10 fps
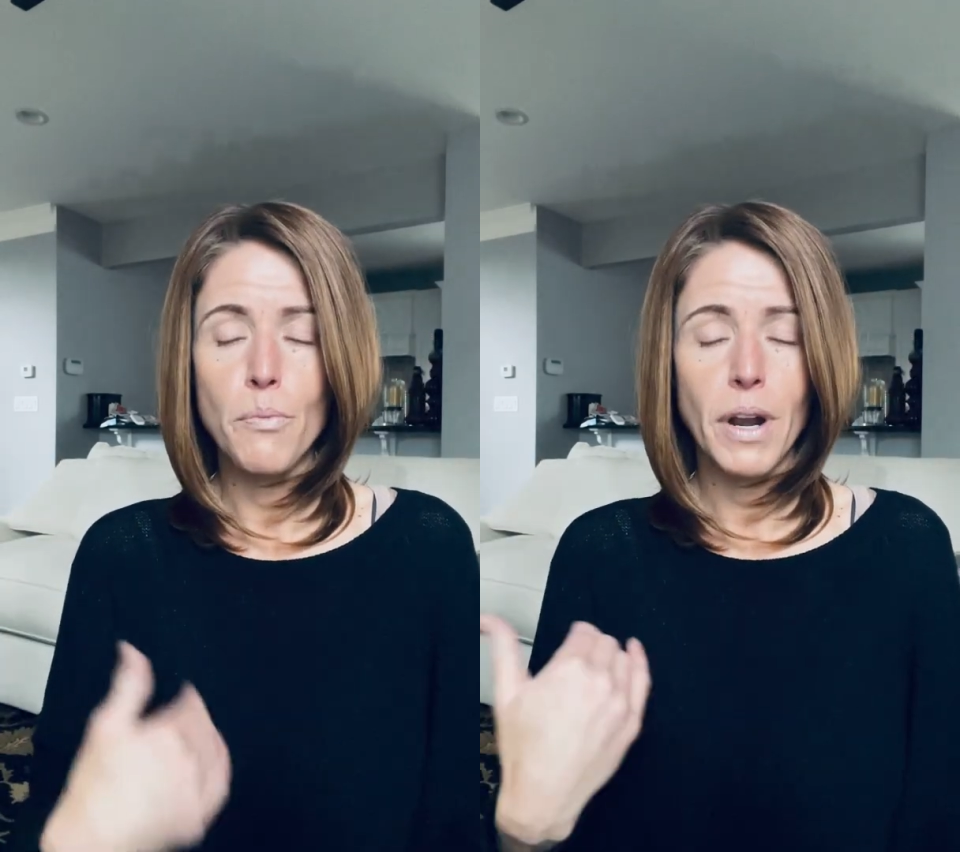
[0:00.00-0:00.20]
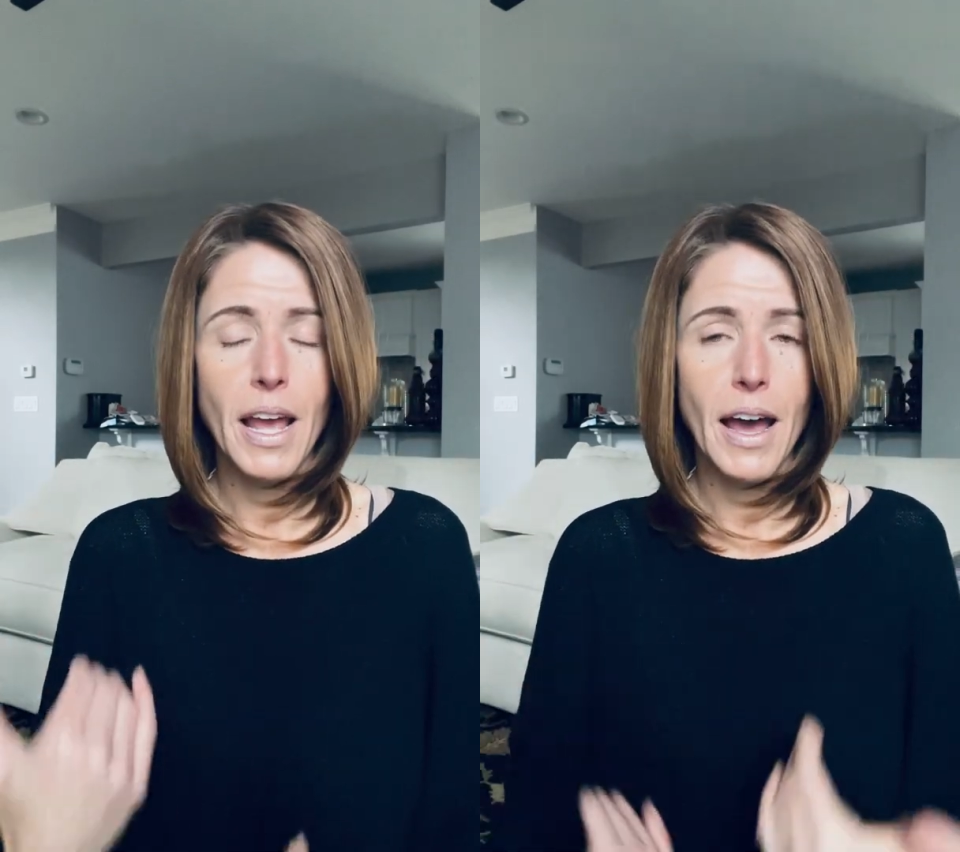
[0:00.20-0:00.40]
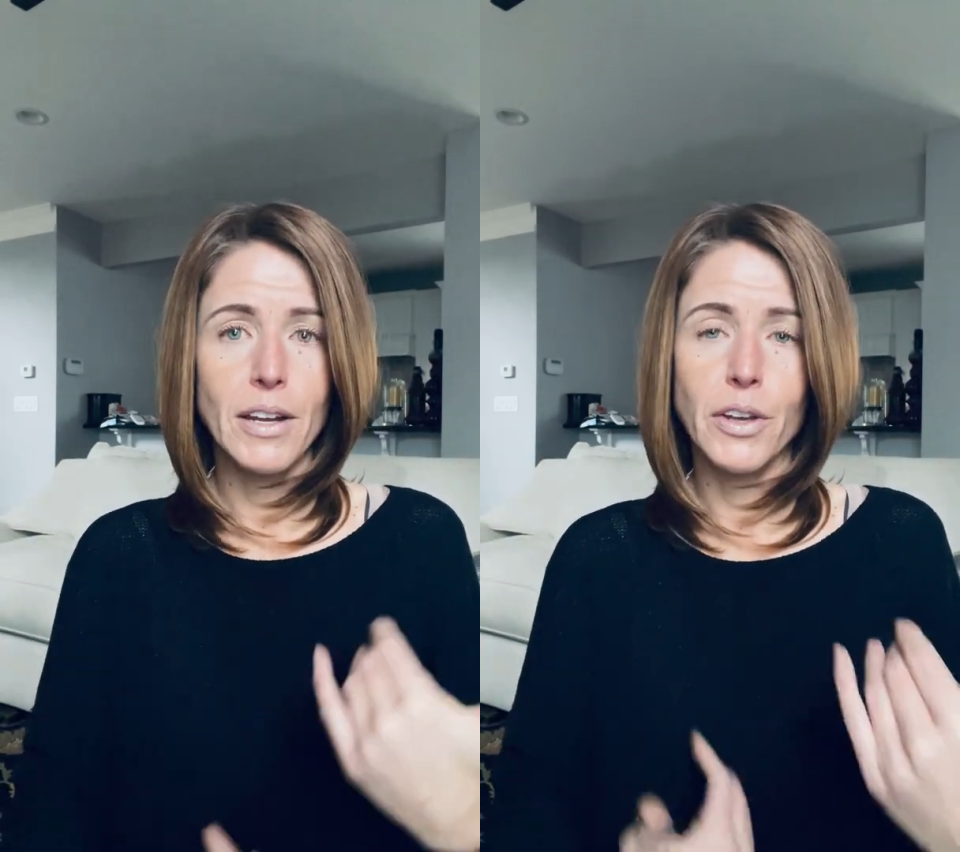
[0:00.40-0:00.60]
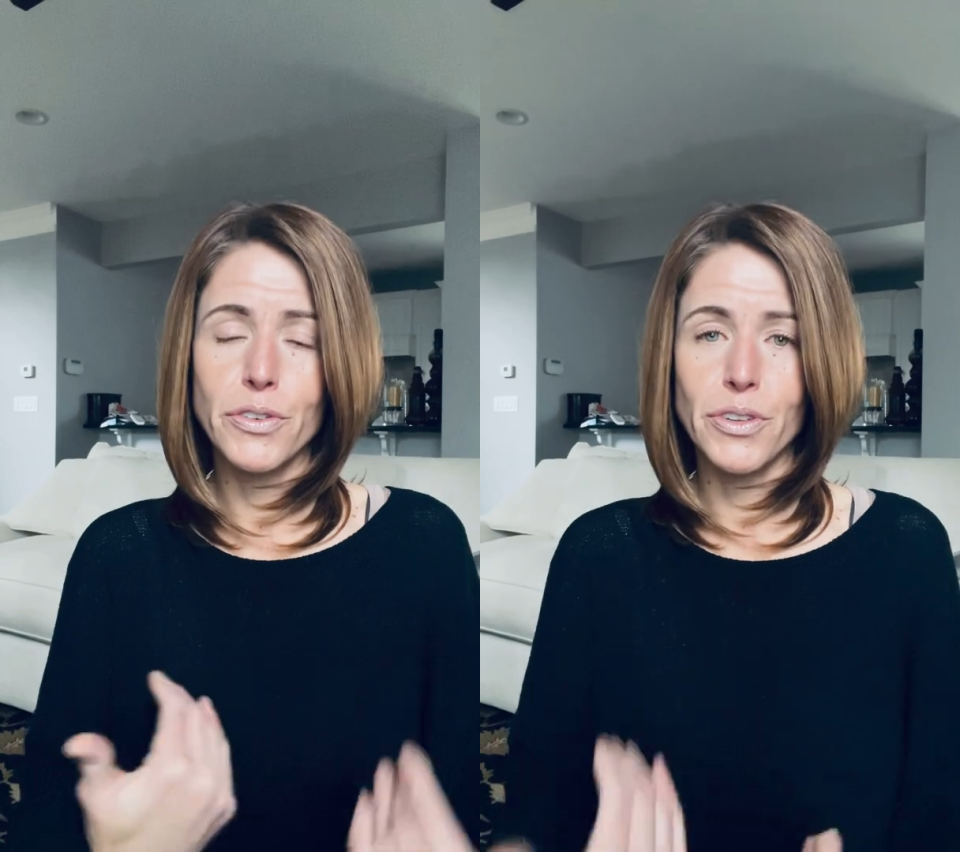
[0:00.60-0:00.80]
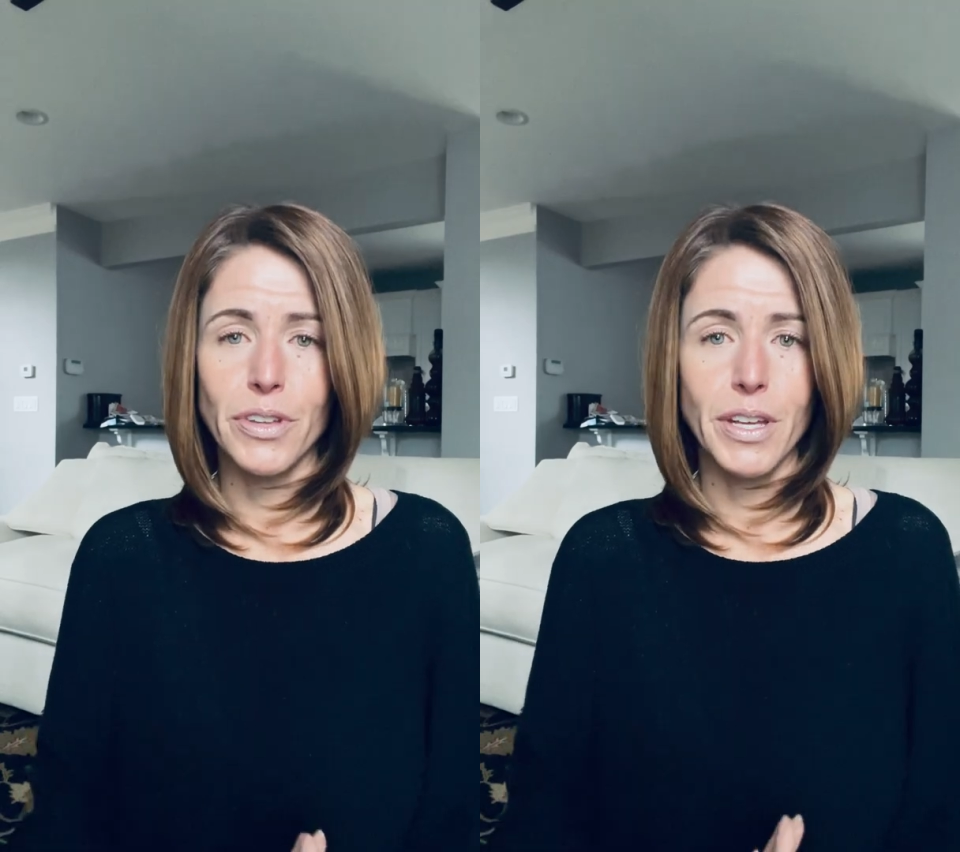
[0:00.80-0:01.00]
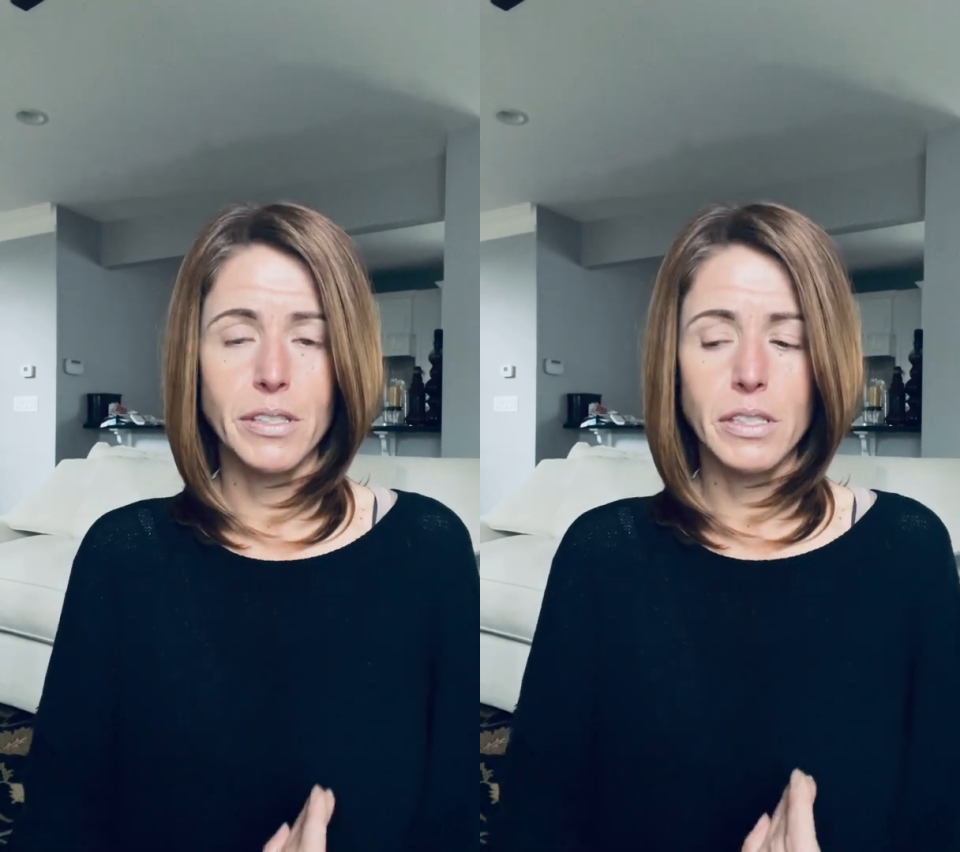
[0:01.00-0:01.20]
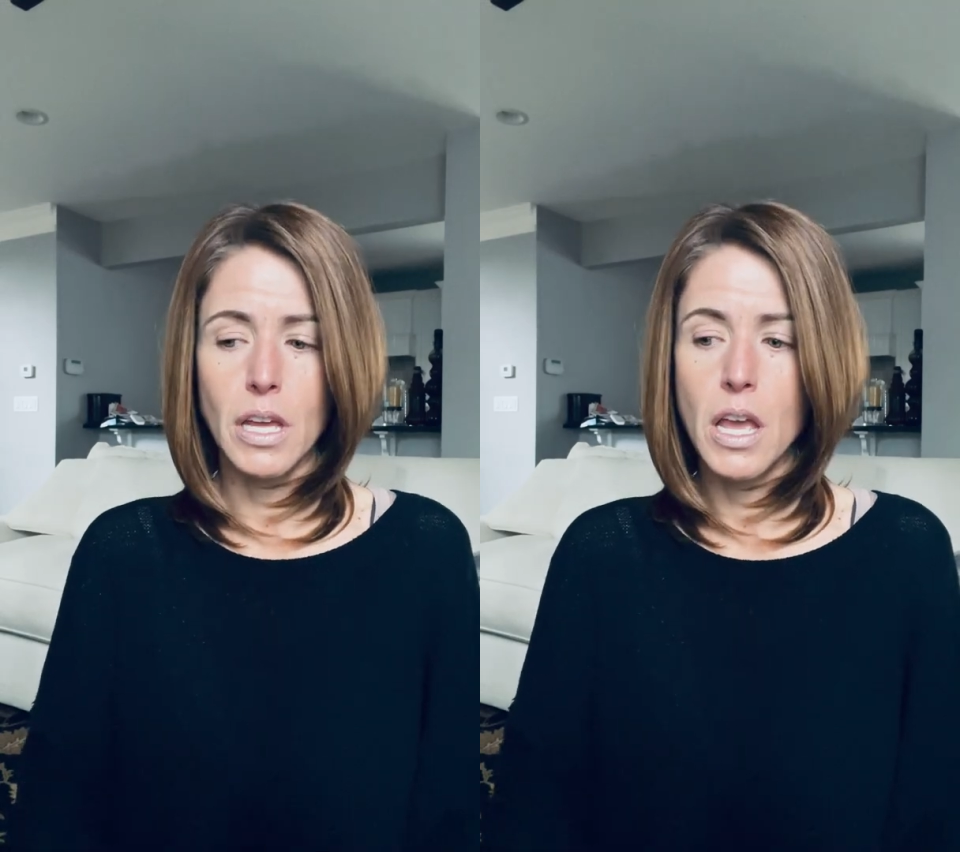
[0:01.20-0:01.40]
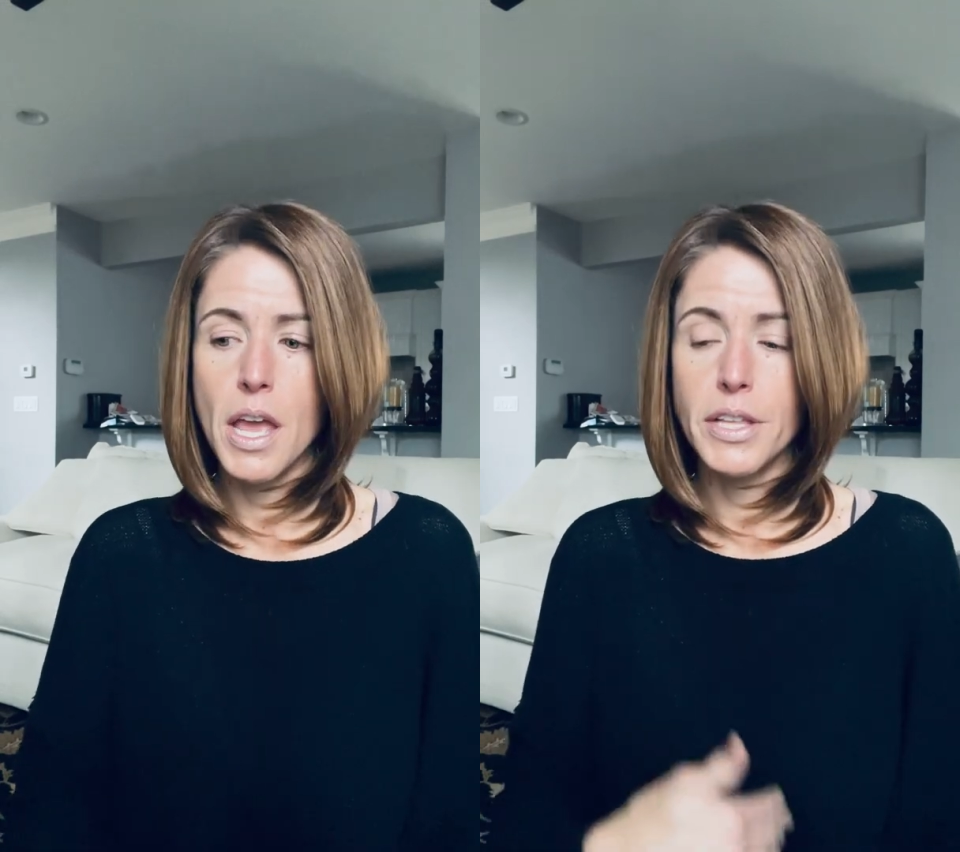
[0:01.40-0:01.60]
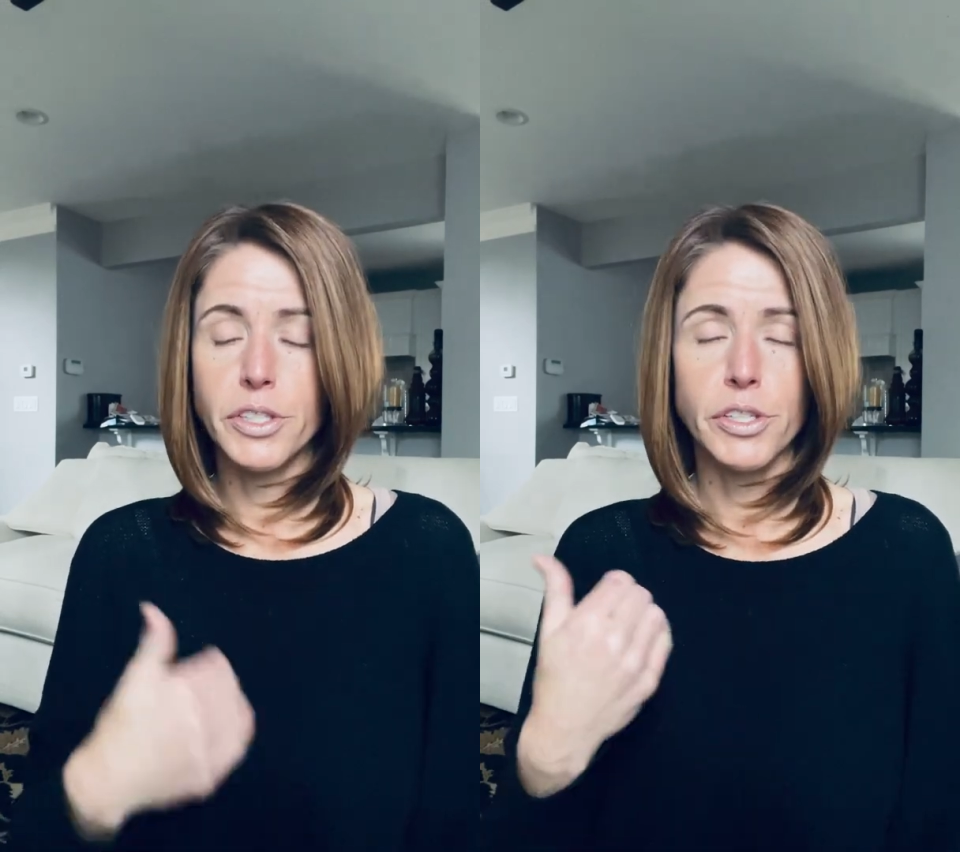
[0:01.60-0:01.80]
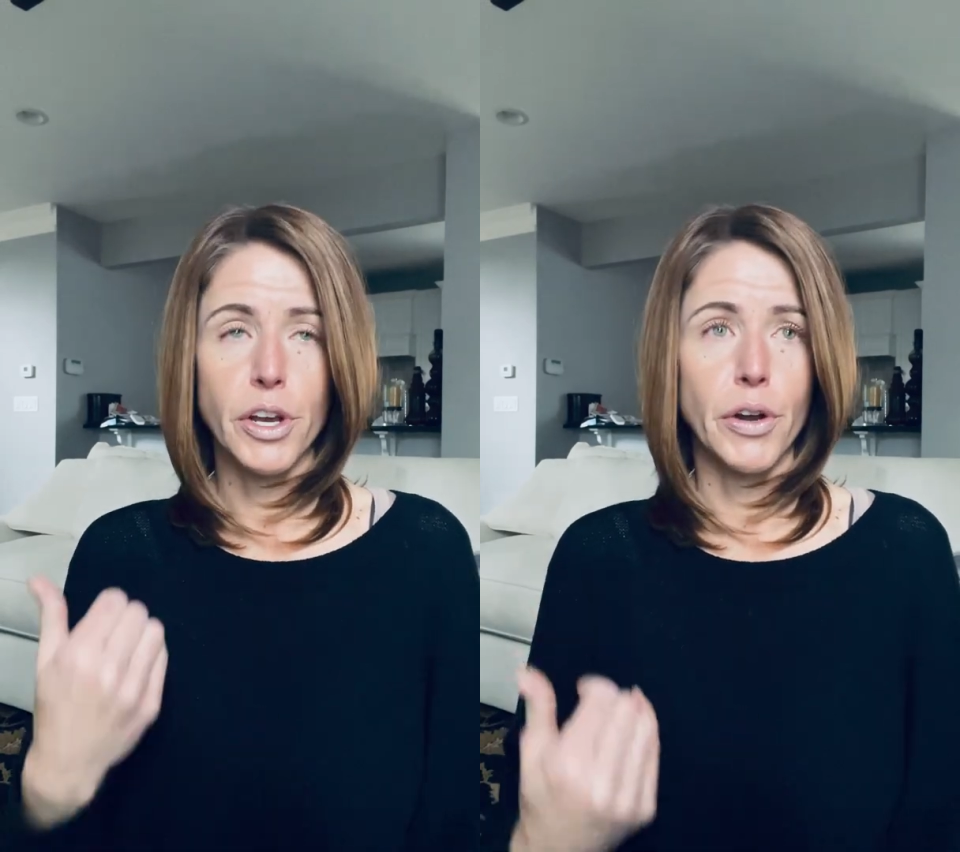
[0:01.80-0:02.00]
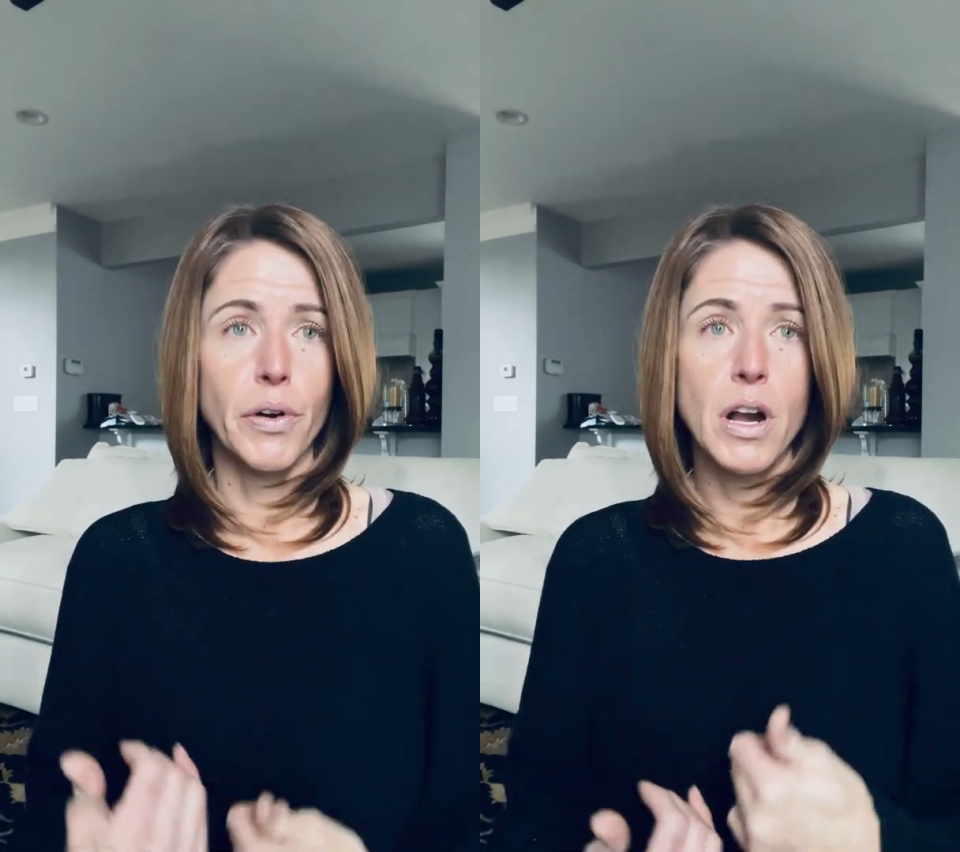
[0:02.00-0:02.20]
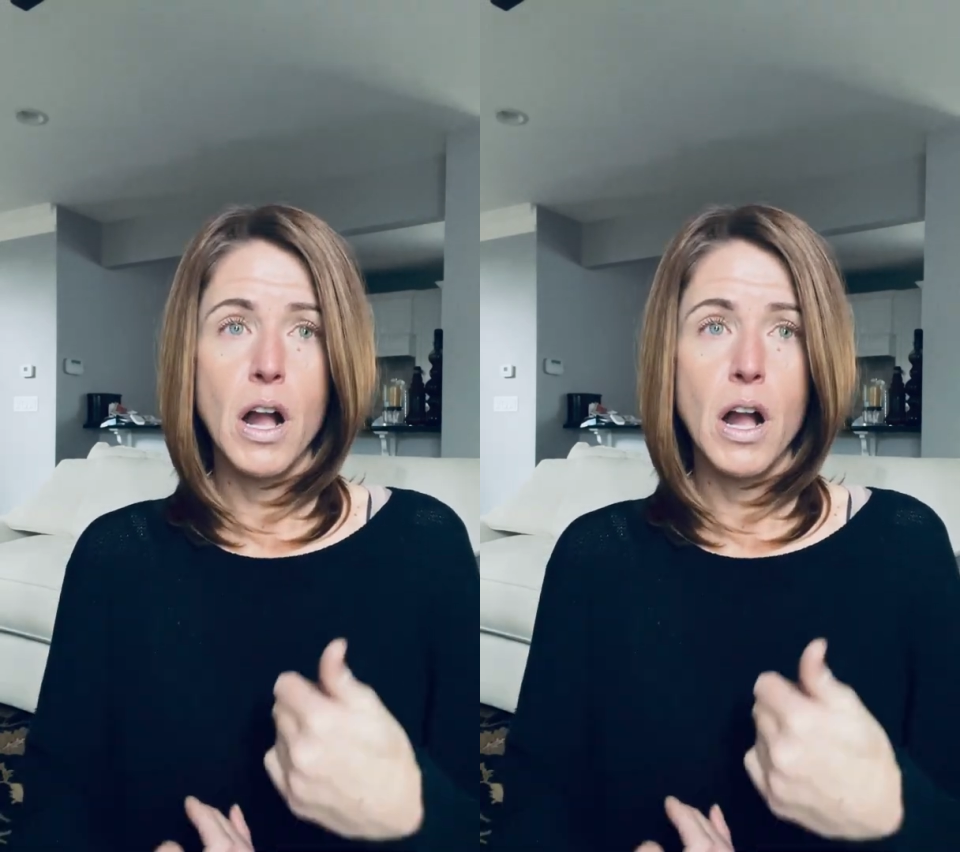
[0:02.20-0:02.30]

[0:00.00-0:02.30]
But I had to go do this. So